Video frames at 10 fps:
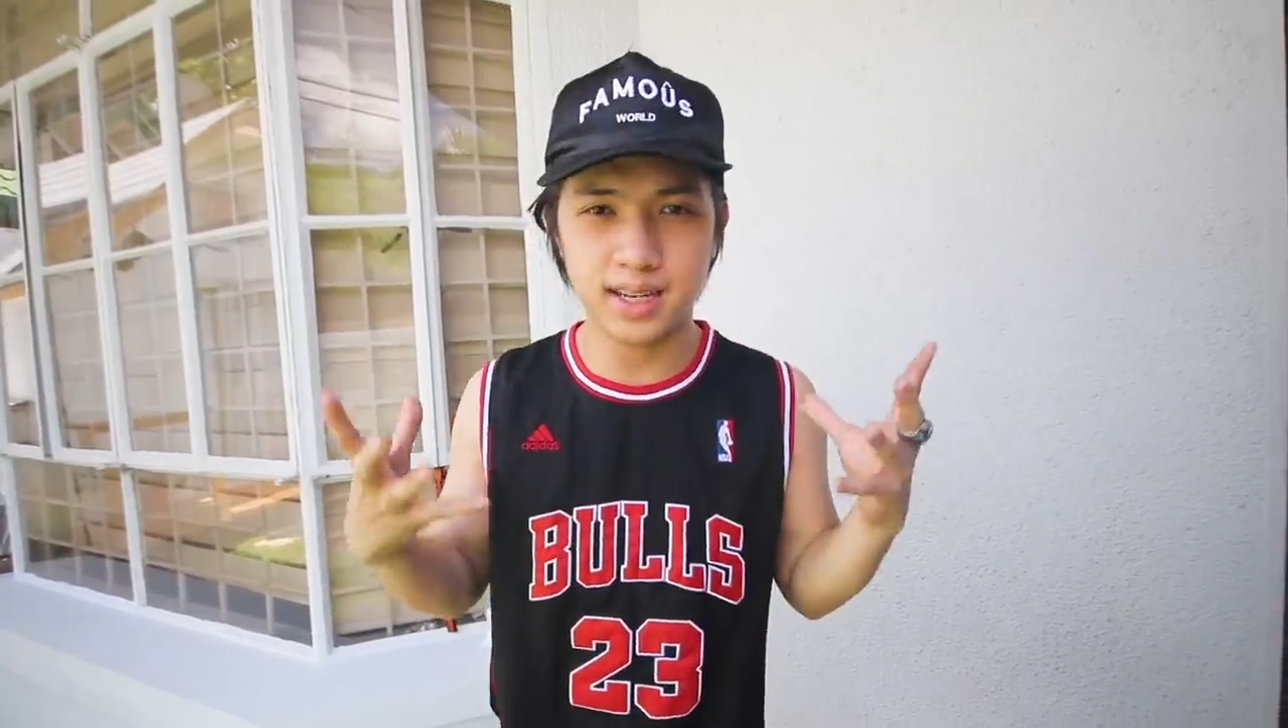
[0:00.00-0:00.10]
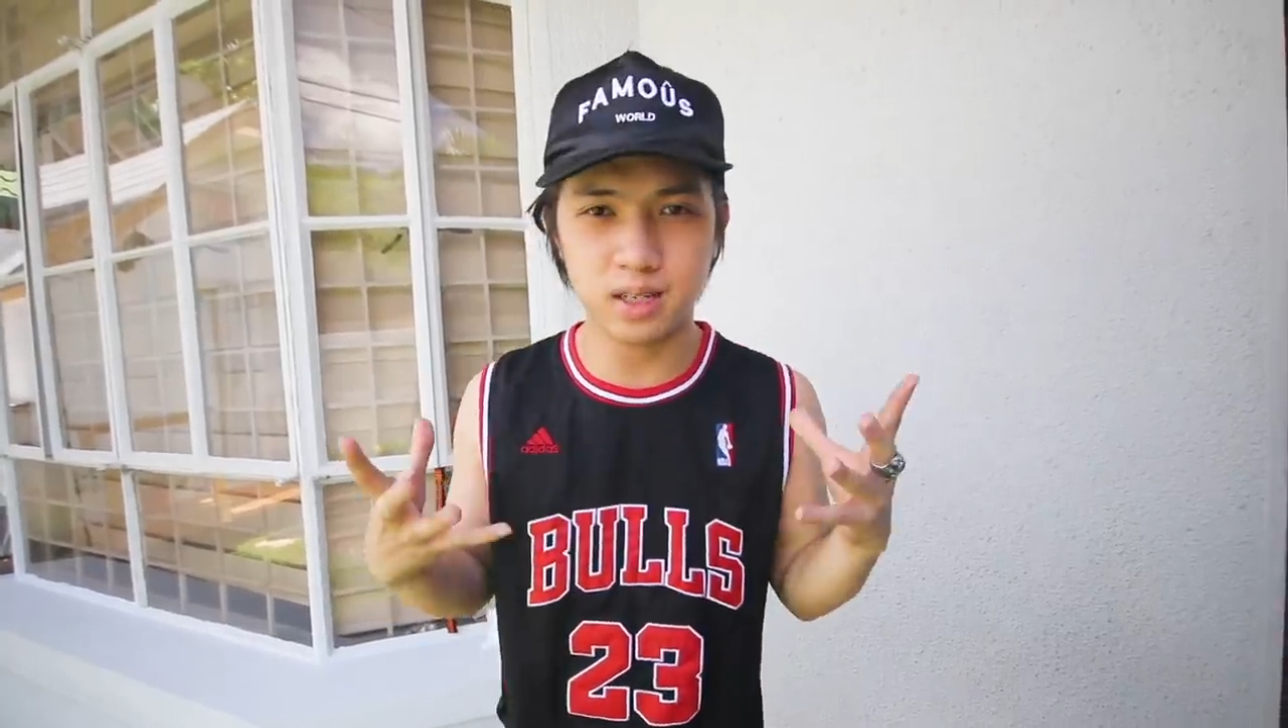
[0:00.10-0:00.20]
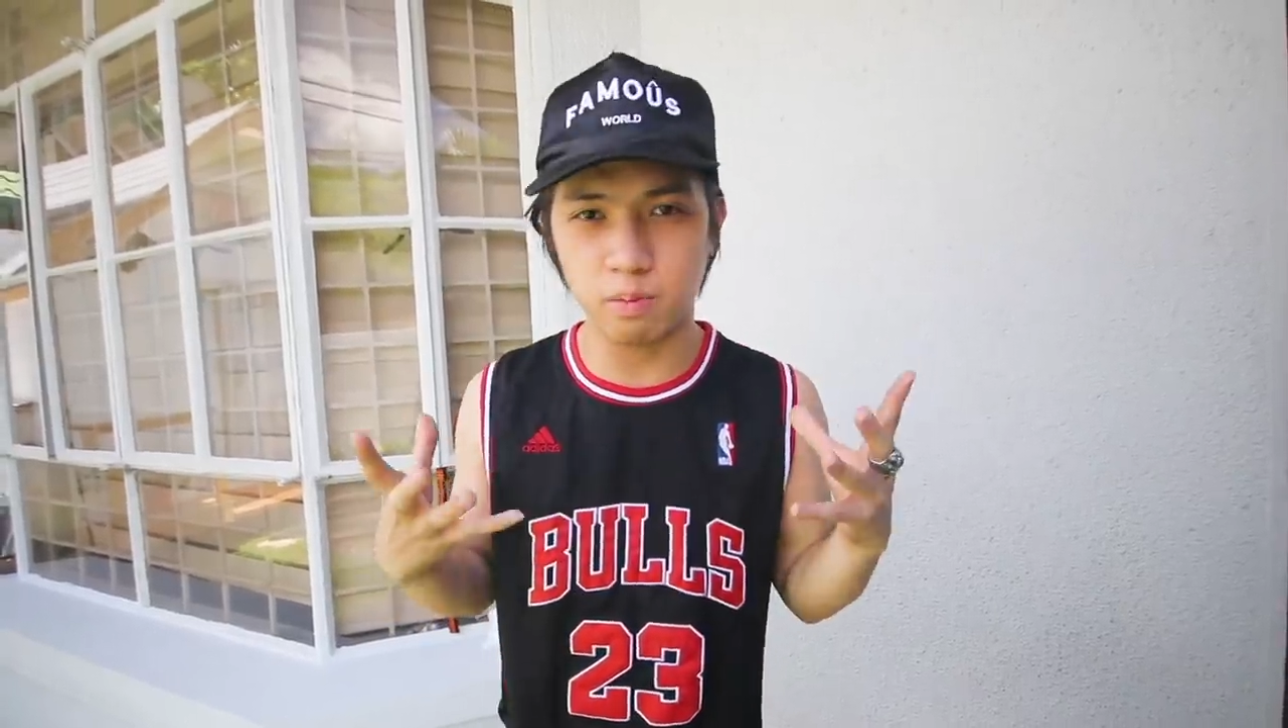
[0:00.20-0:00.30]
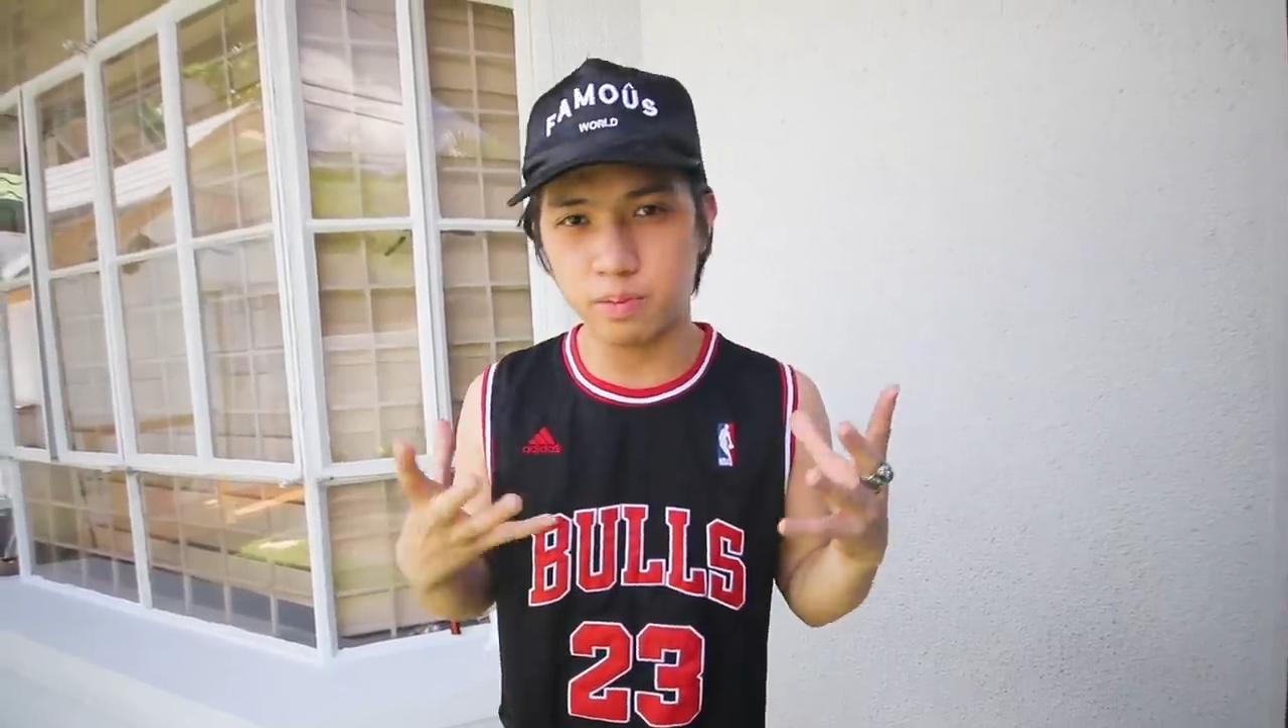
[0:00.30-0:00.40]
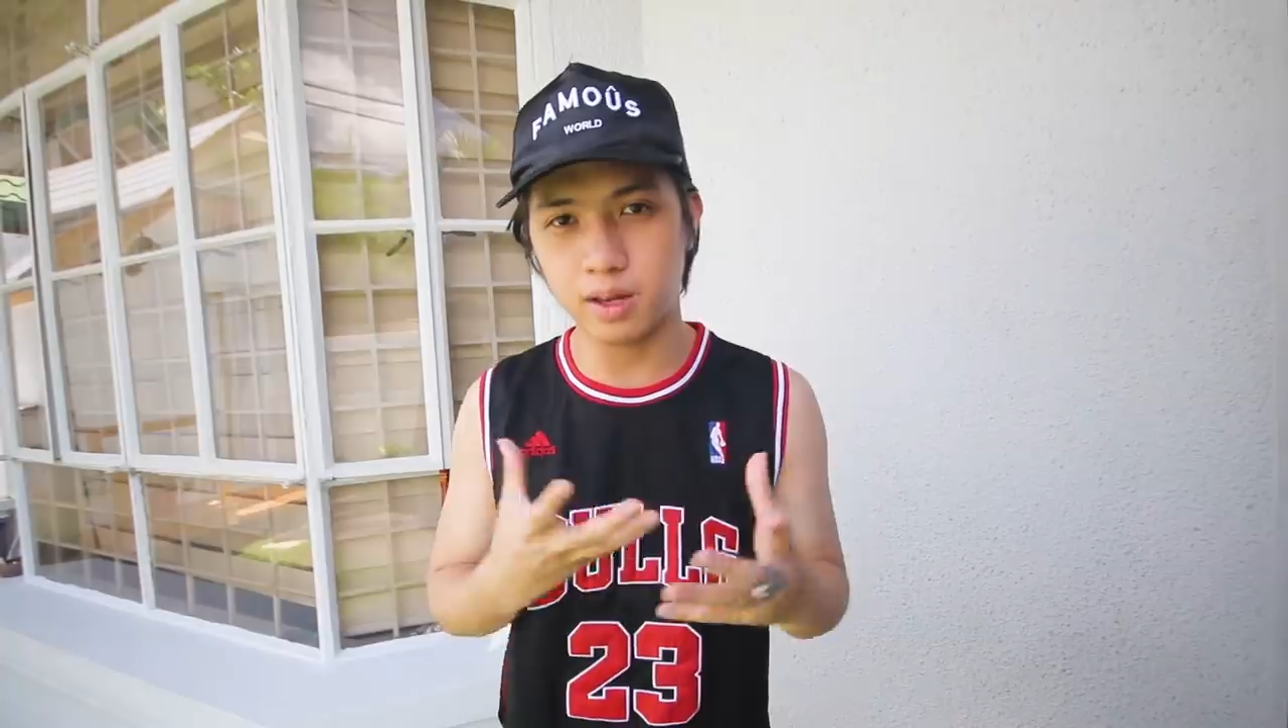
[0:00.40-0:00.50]

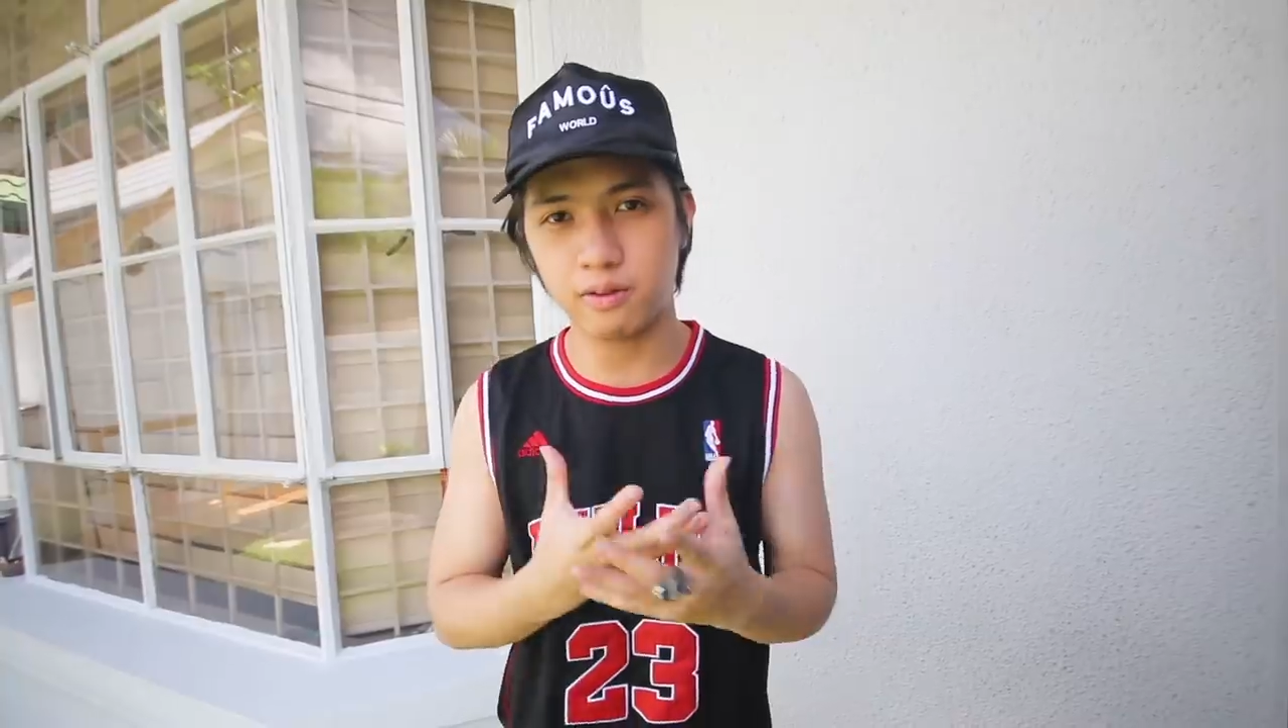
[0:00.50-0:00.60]
something